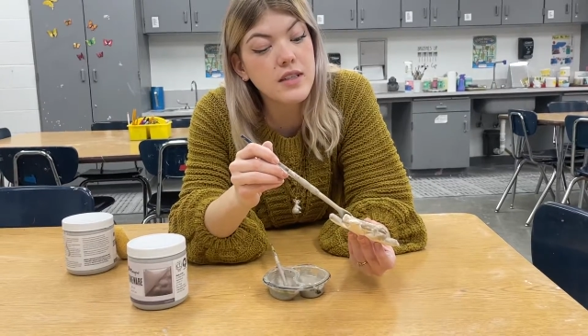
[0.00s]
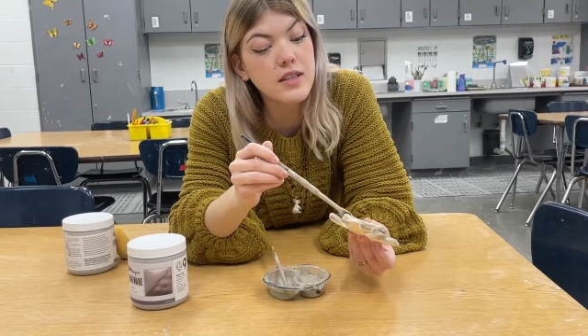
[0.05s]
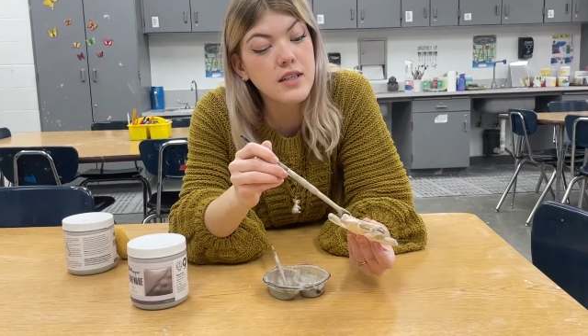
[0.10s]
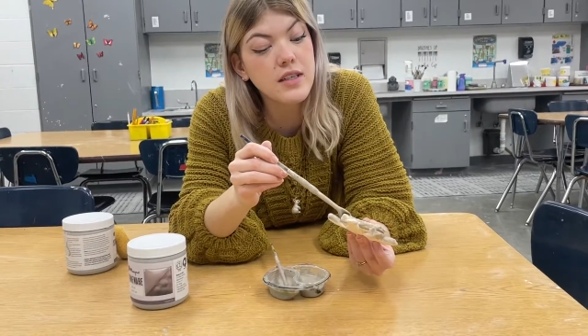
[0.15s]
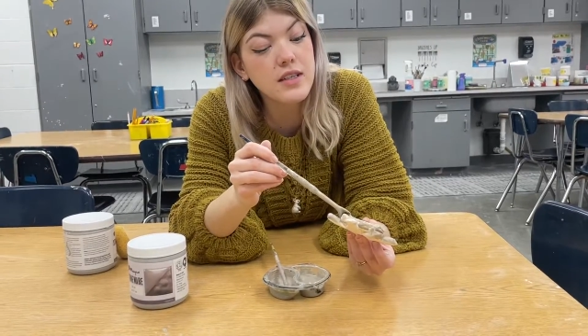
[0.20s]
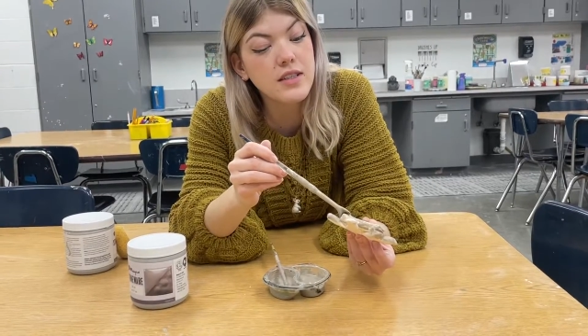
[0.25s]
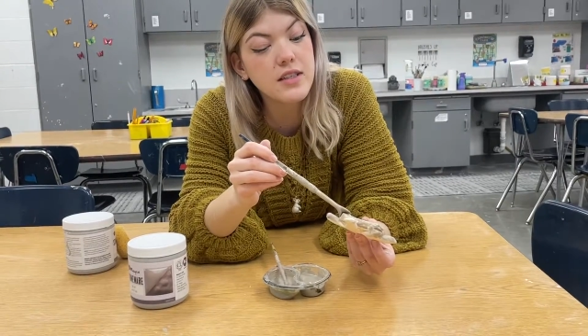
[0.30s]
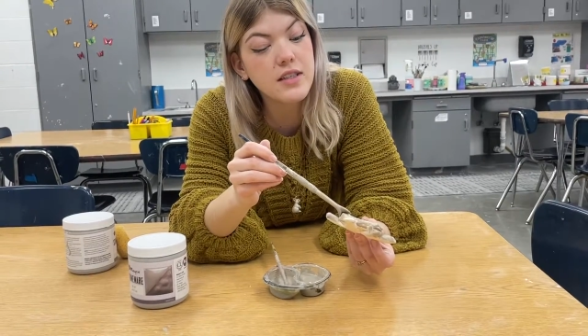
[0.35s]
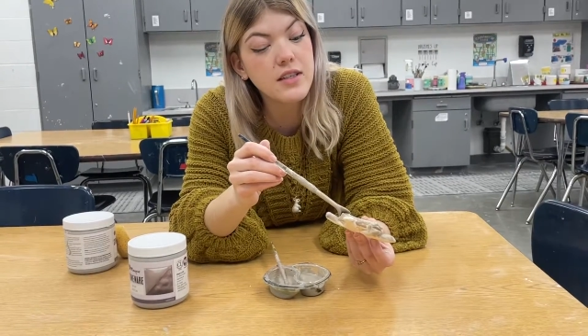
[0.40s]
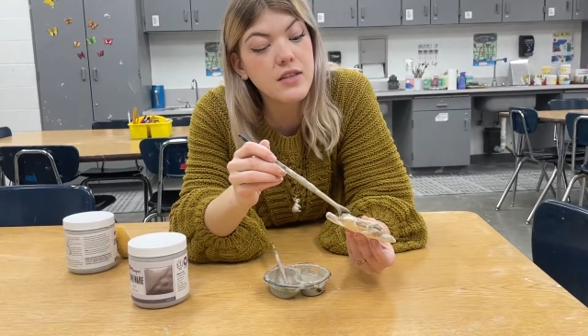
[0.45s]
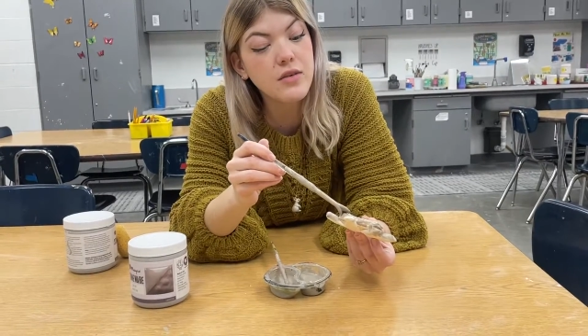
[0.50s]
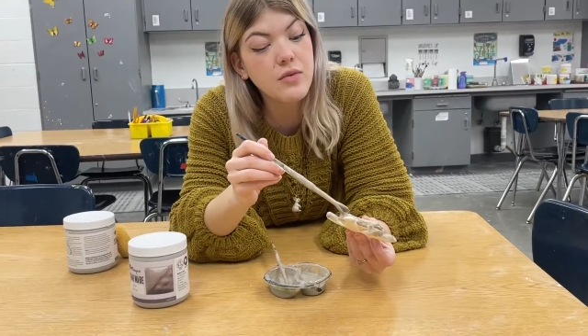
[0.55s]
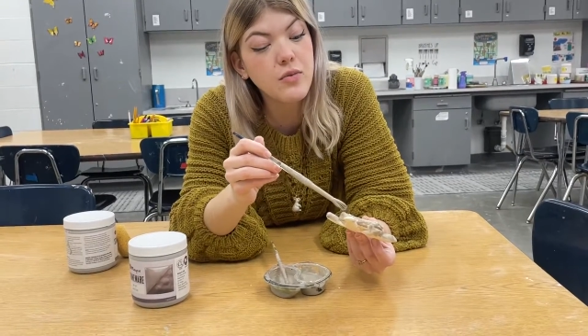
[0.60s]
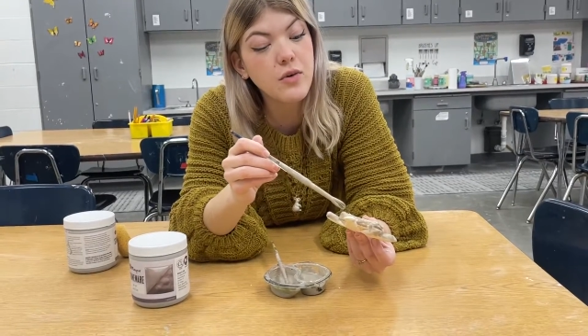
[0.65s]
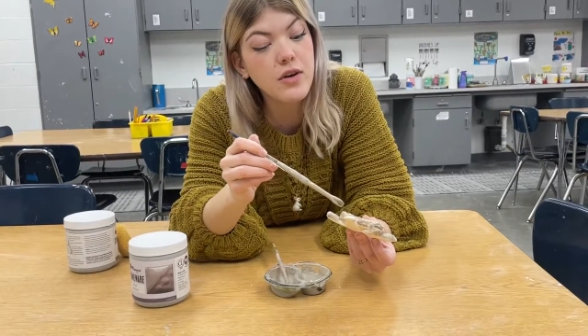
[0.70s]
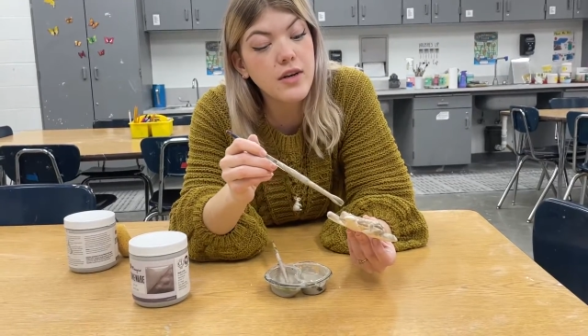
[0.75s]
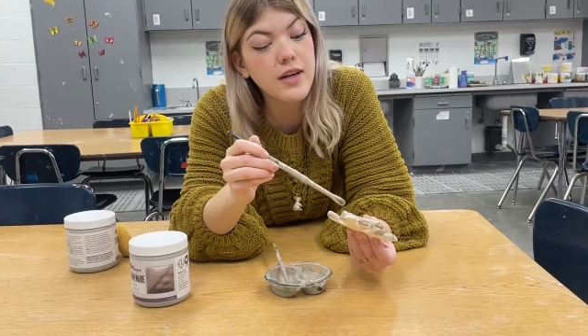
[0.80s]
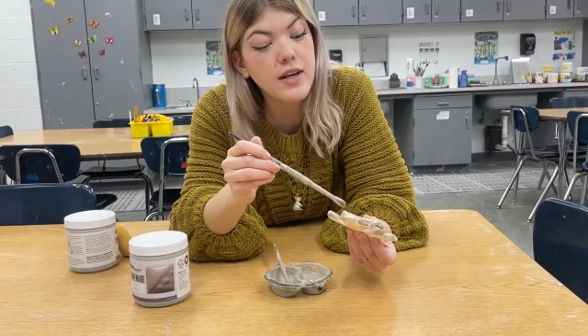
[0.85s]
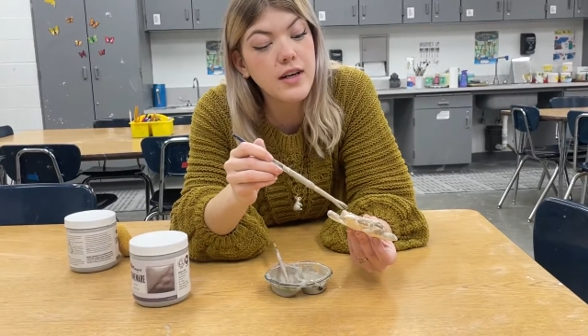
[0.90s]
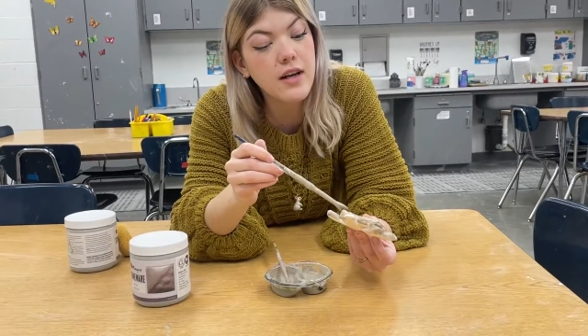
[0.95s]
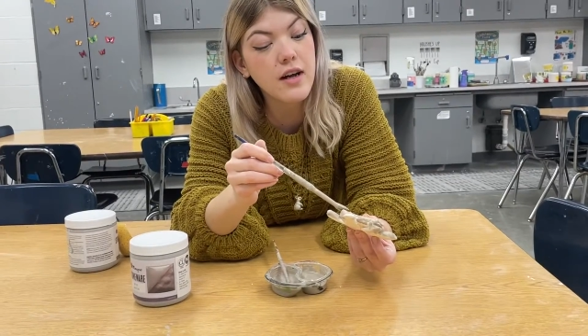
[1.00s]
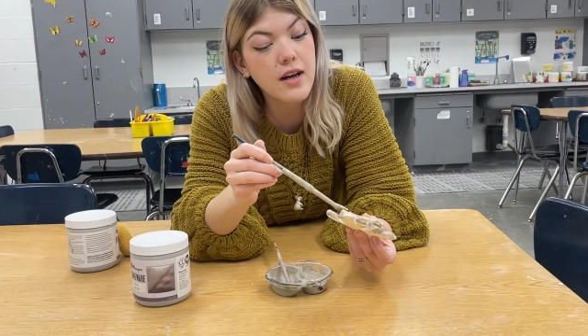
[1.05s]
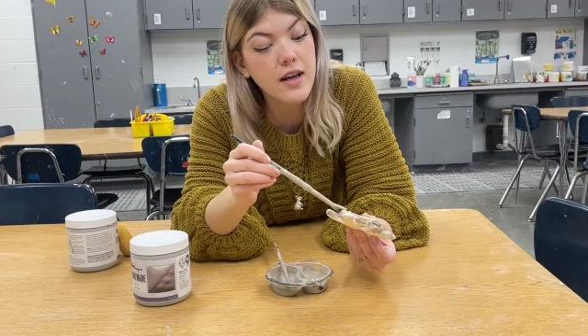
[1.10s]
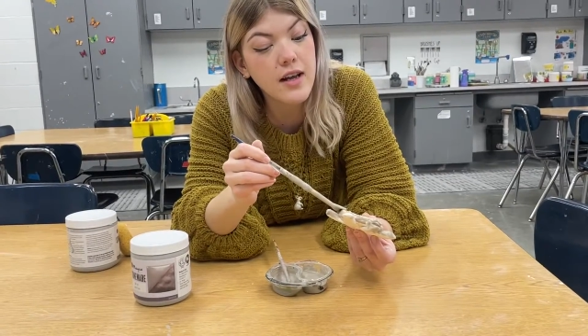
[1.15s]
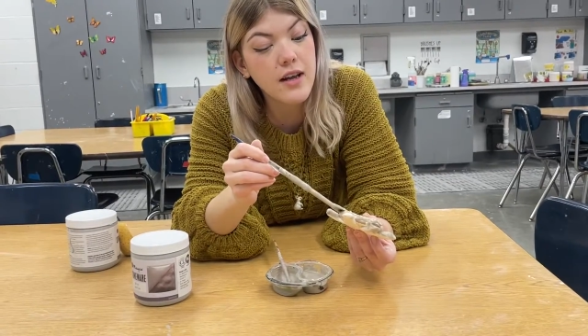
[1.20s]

to continue working on